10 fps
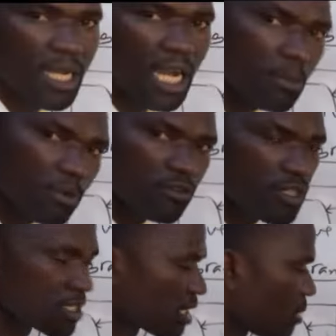couple of
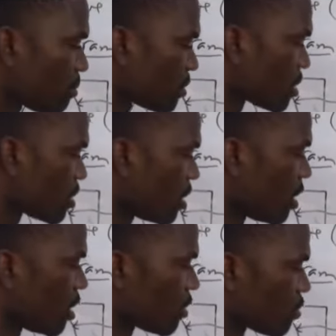examples
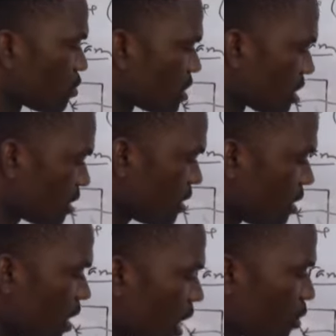to see
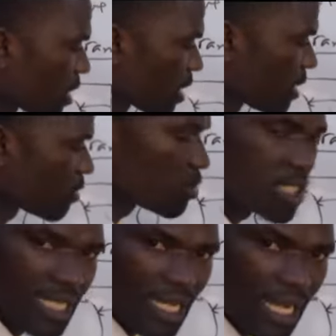how we can
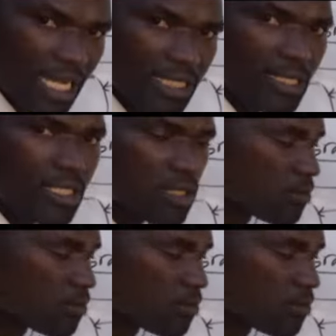utilize this